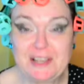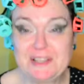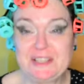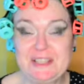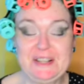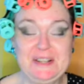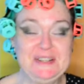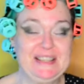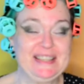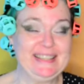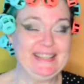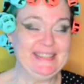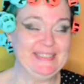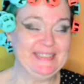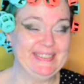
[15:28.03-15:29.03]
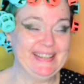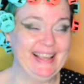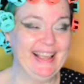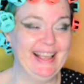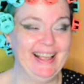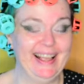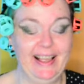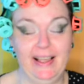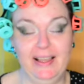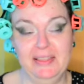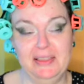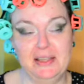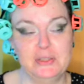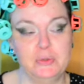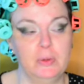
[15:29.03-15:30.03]
So Soon. I
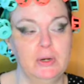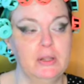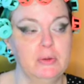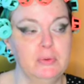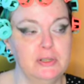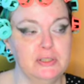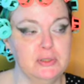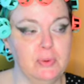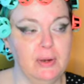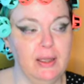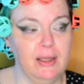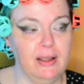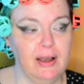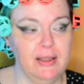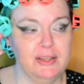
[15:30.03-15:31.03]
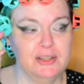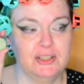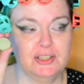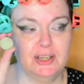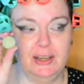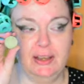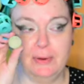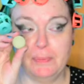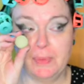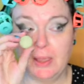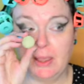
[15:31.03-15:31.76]
think it's one of the reasons why I got this shade.